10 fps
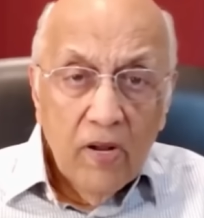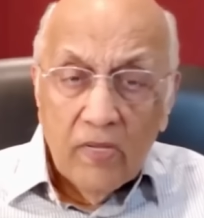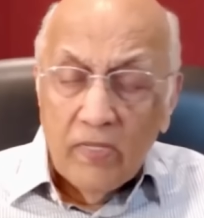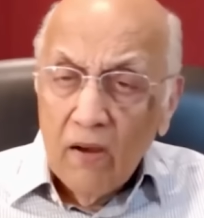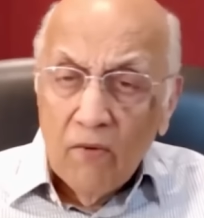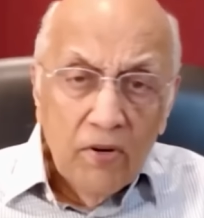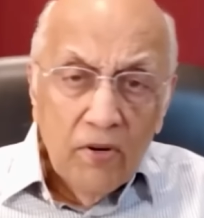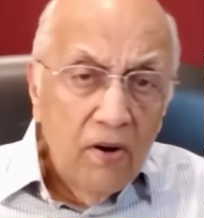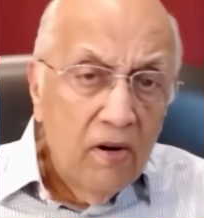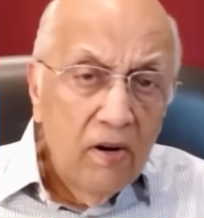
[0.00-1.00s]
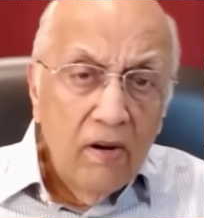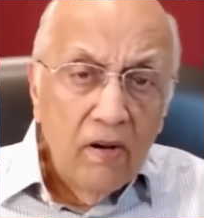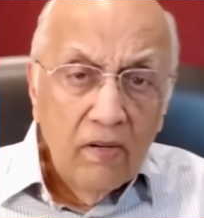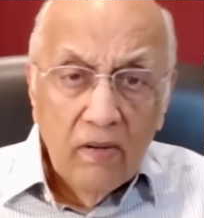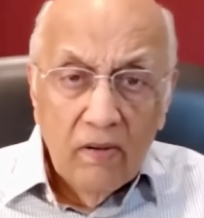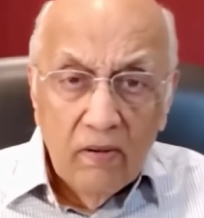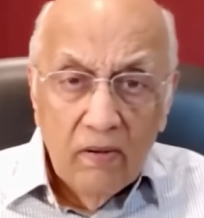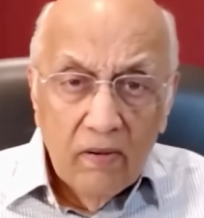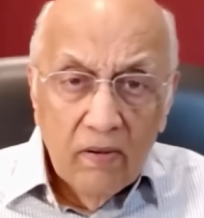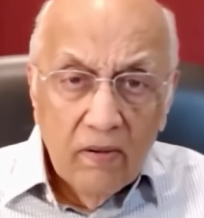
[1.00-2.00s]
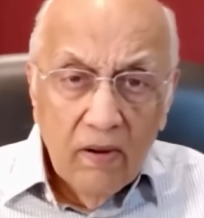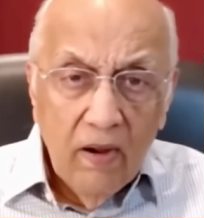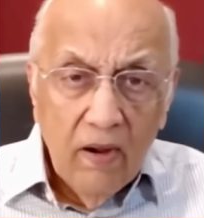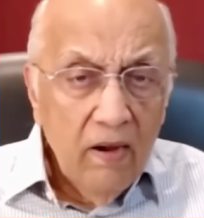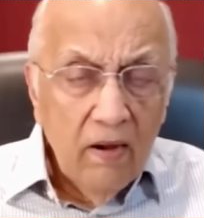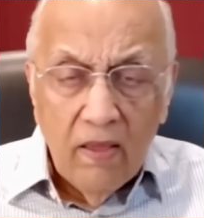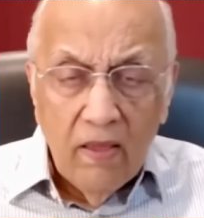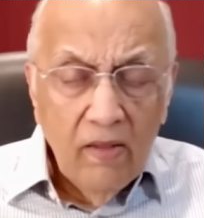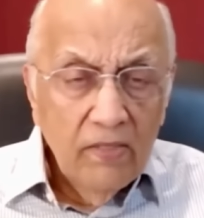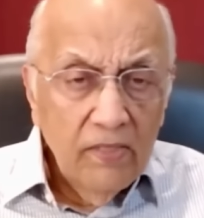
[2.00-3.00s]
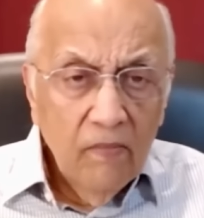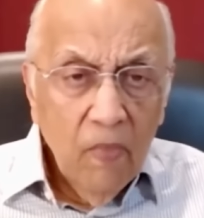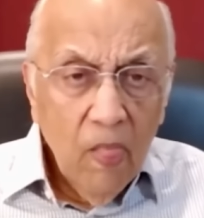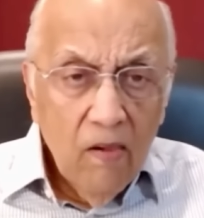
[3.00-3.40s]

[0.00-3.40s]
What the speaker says: But I said, I want to honor God in little things.